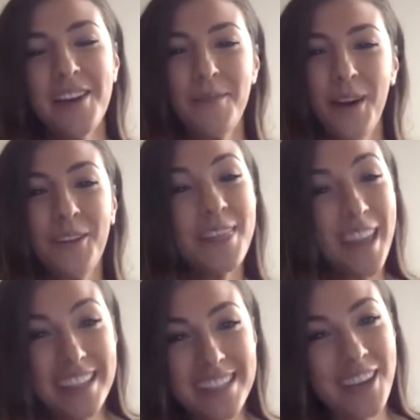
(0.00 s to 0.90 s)
But with
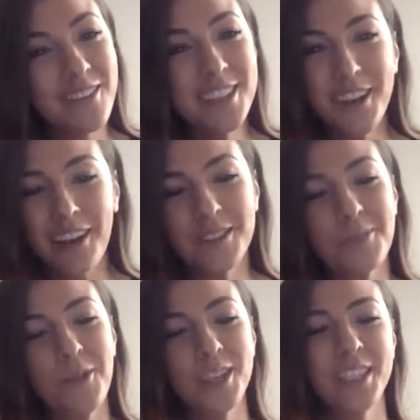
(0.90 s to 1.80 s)
that said, we do have
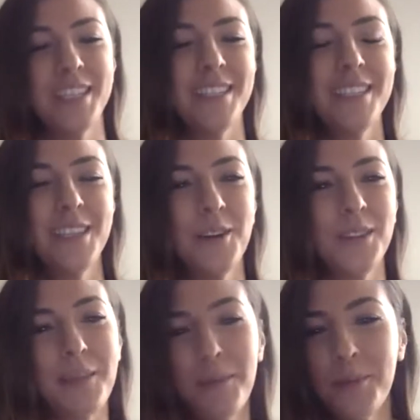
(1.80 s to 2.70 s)
some questions. So
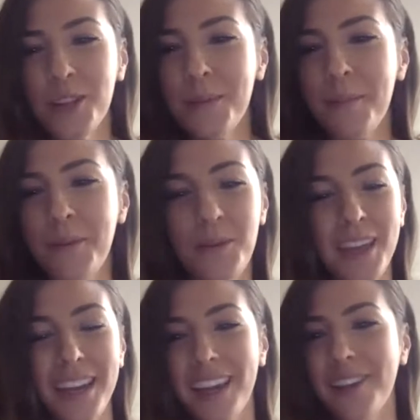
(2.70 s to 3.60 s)
let me pull them up and we
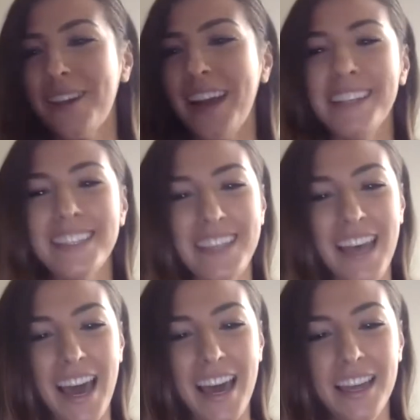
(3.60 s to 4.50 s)
can get right into
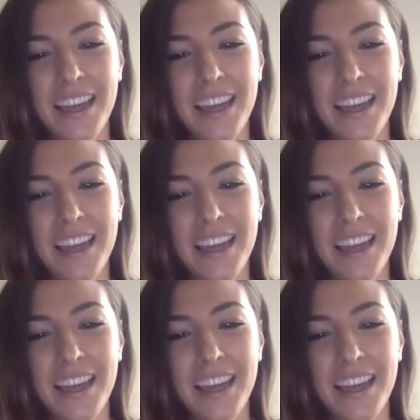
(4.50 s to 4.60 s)
that.